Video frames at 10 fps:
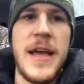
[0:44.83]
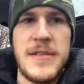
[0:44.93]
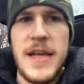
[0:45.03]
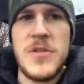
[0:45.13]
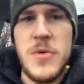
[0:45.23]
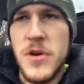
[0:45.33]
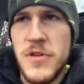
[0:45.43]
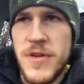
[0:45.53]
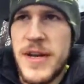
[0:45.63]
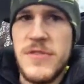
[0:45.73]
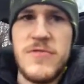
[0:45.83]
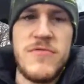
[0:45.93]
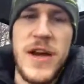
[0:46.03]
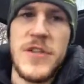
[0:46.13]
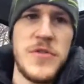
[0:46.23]
Because that's what we're all
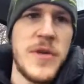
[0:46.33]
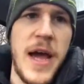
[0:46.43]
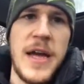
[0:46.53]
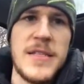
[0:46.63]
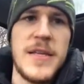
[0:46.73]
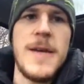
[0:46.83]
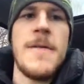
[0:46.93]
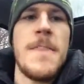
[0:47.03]
trying to do, guys.